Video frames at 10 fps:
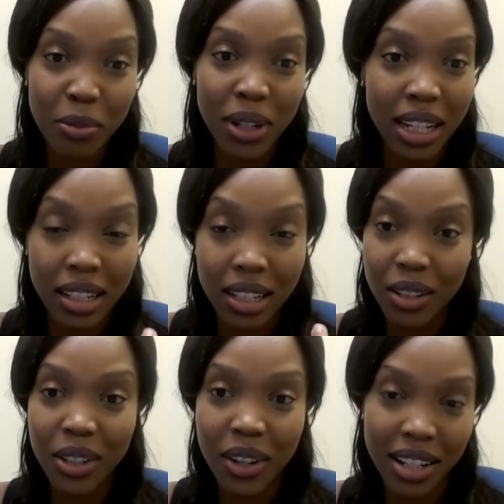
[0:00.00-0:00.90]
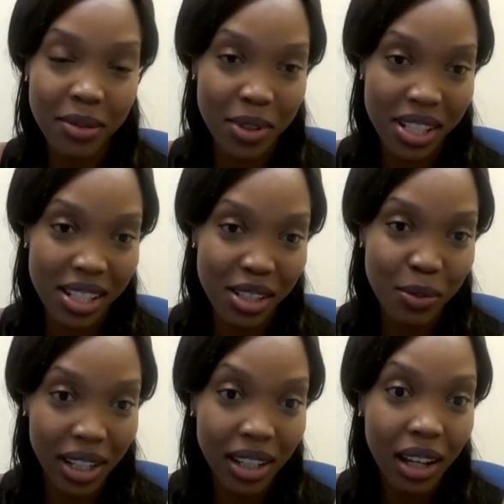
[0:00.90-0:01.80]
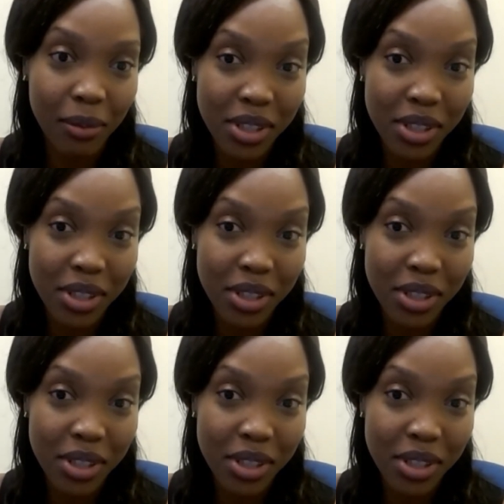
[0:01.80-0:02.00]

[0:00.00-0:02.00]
brain and hear your expertise when it comes